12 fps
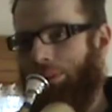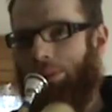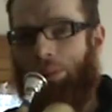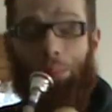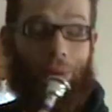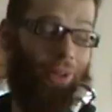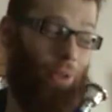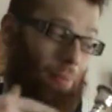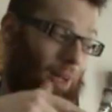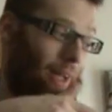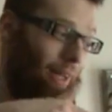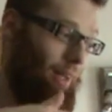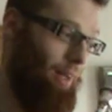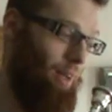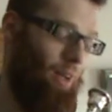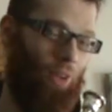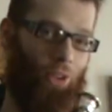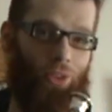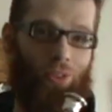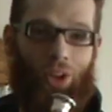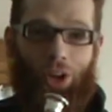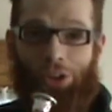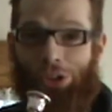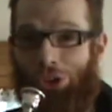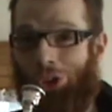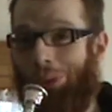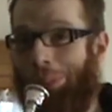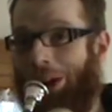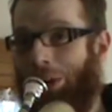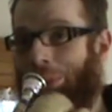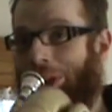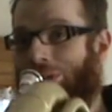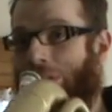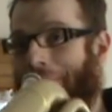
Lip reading: compared to my other larger tuba mouthpiece.